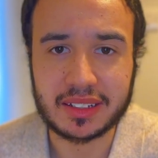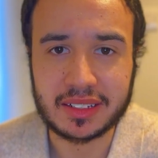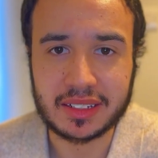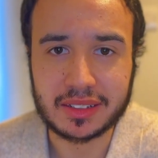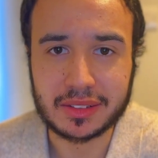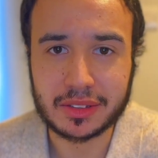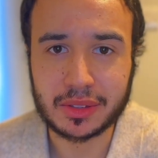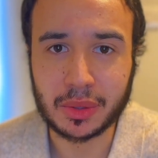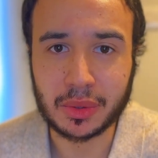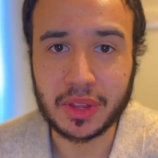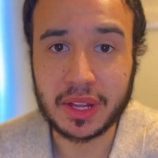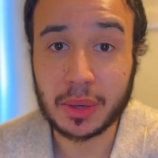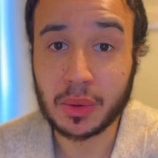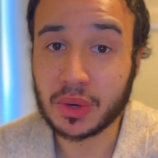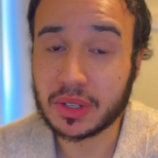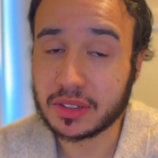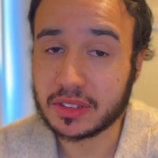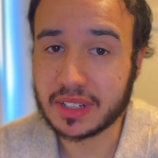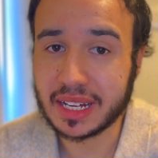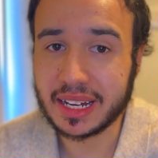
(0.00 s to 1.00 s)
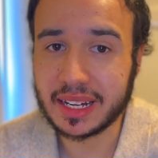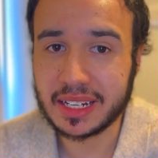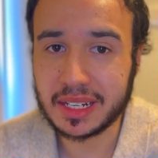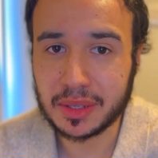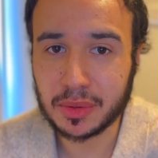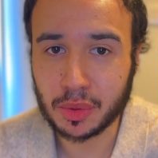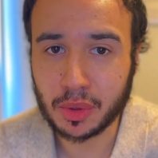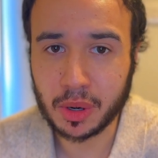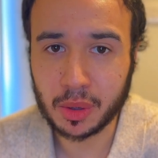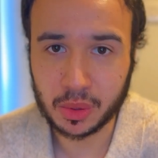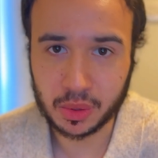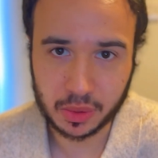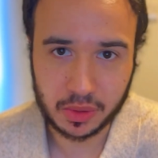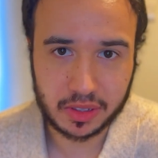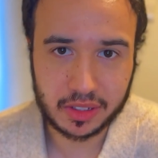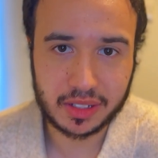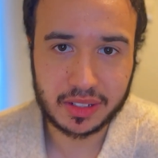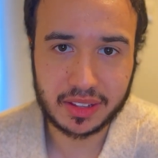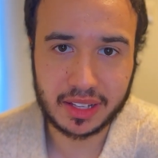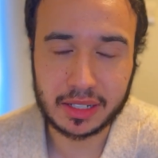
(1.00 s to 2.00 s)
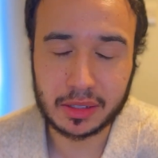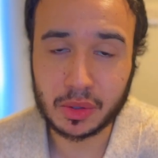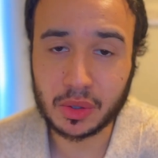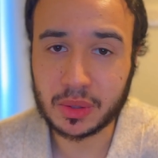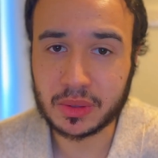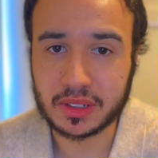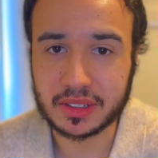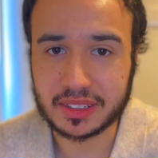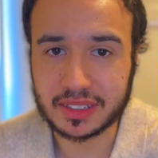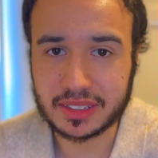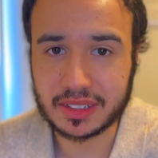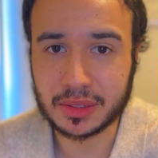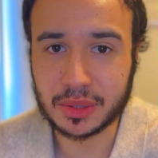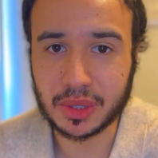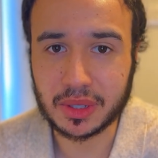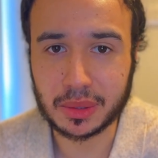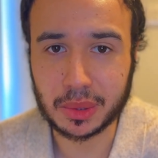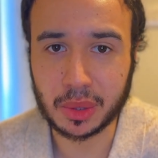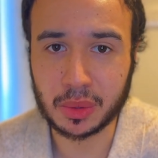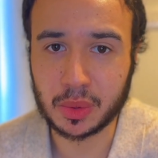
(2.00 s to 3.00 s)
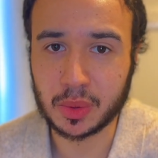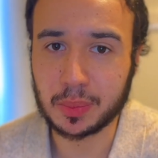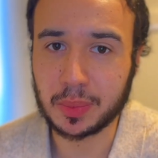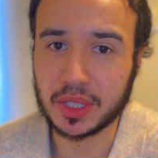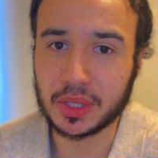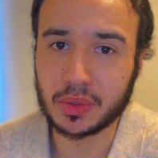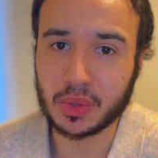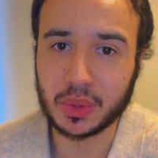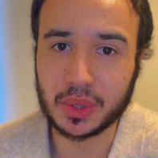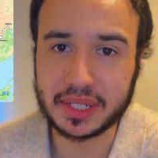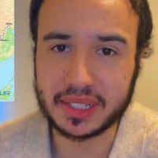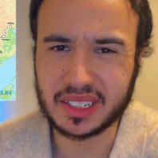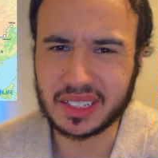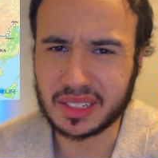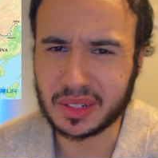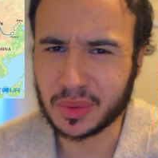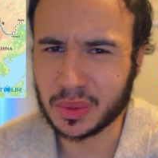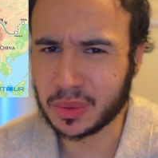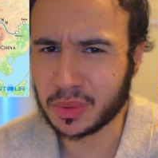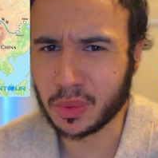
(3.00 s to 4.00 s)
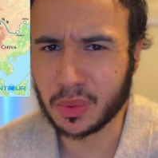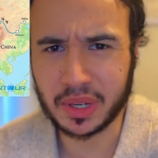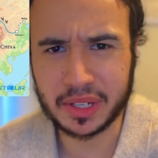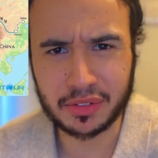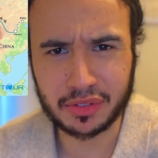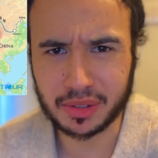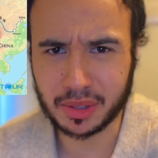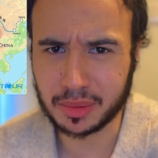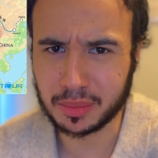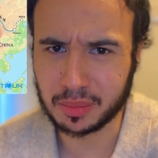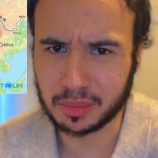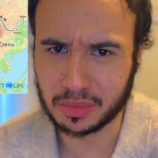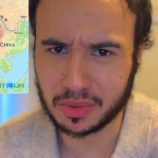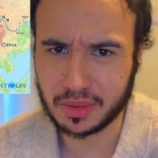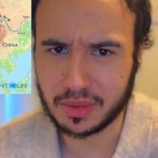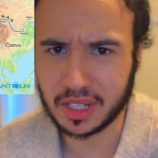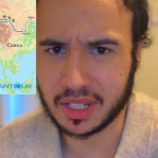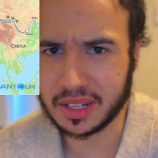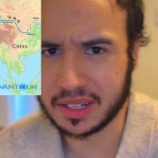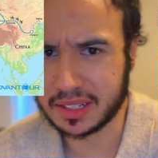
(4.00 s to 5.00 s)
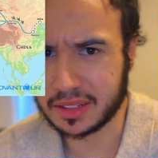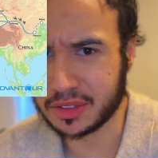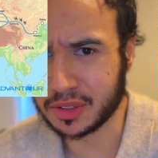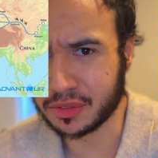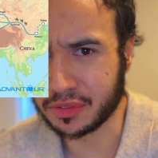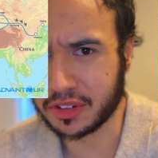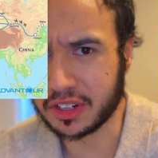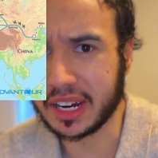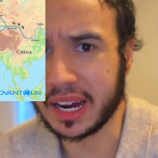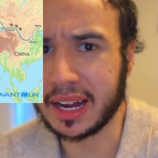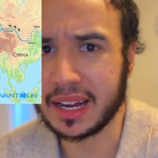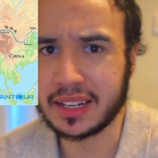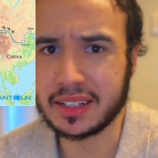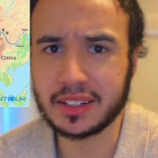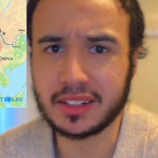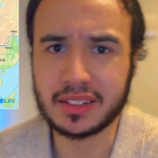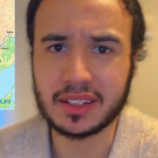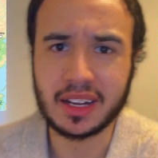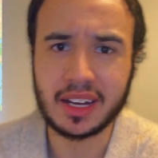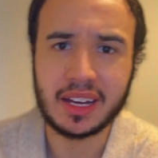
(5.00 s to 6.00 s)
So there was a road, they called it Silk Road, between all the way from the likes of China